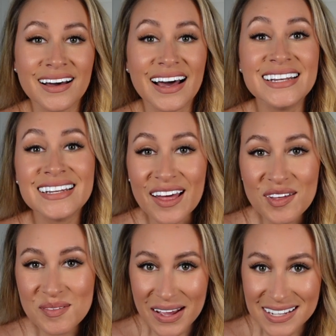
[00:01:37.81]

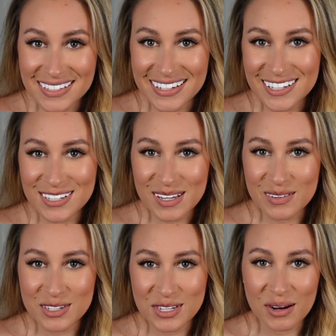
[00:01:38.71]
Another message that
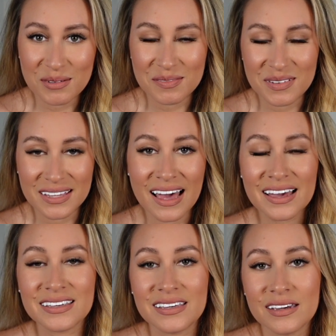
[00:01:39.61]
was shared with me
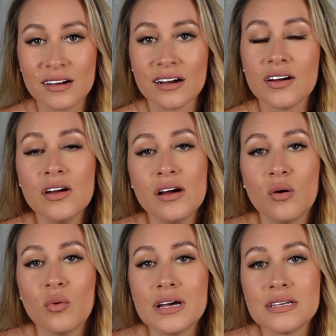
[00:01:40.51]
that year
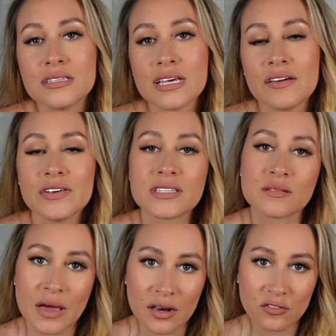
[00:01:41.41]
was, if
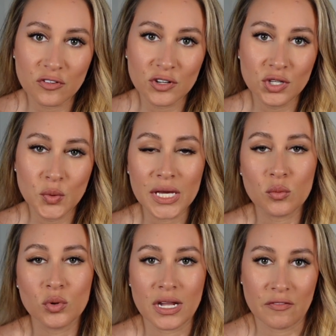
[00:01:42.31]
it's meant for you,
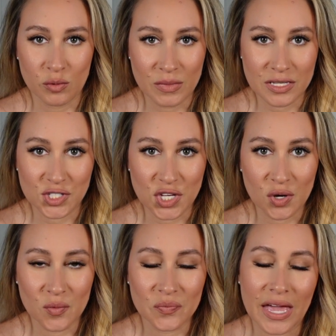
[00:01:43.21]
it will never miss you.